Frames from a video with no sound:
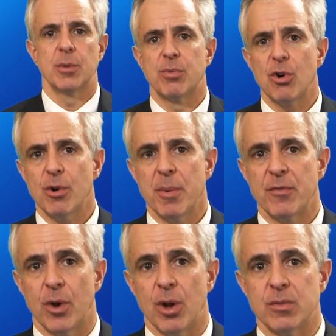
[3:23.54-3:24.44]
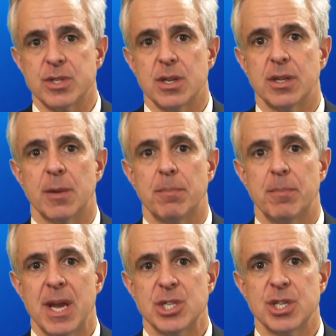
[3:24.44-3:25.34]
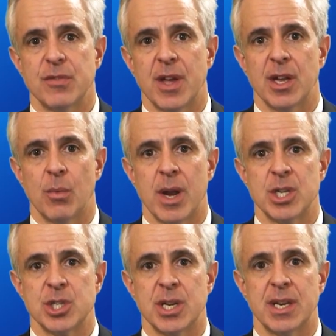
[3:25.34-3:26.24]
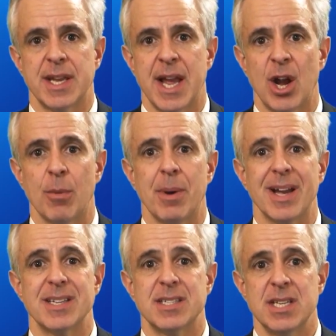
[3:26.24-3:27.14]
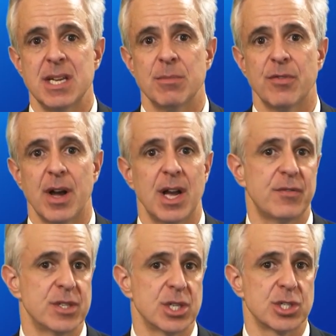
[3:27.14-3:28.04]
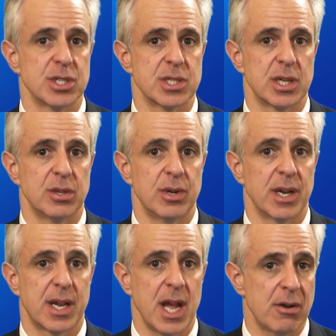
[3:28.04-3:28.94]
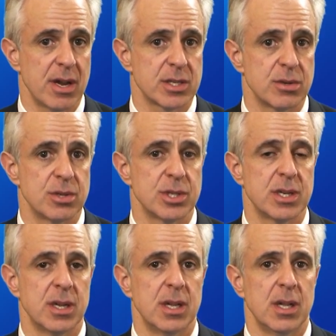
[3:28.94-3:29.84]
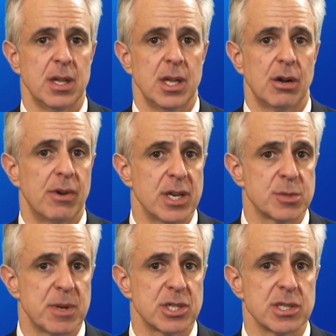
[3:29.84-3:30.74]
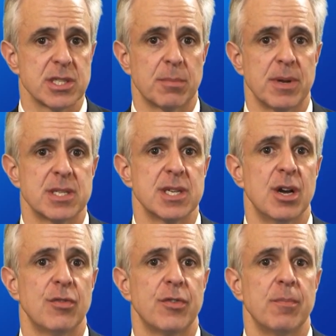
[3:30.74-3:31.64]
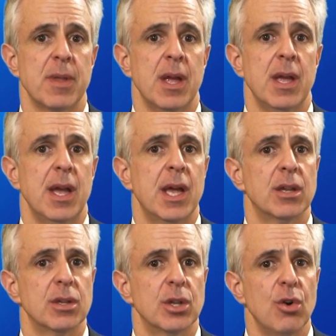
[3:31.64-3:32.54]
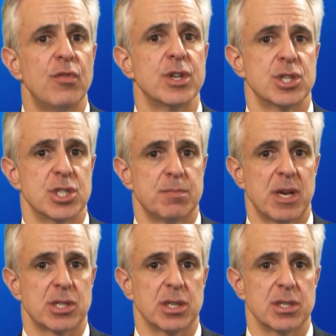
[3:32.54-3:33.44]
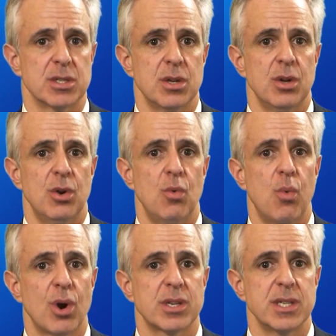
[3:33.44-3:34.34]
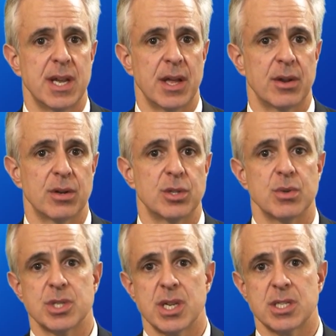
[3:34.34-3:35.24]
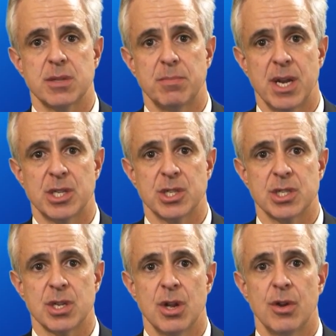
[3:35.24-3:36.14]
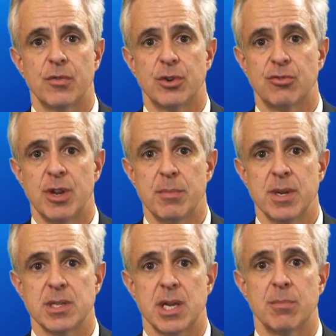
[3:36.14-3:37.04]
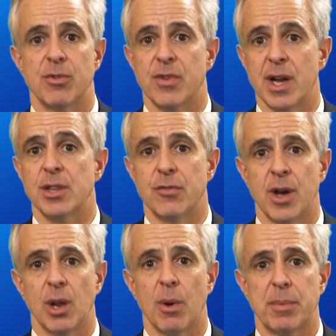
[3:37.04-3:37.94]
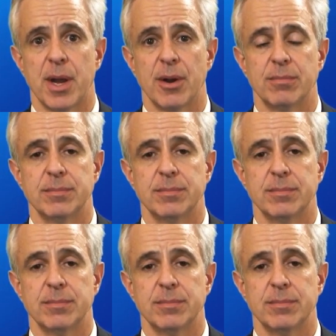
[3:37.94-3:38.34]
The program involves the patient evaluation and care by a team of eye physicians, including a cataract surgeon, a retina specialist like myself, and a low vision specialist who work together to assess the patients for treatment and provide the follow-up care.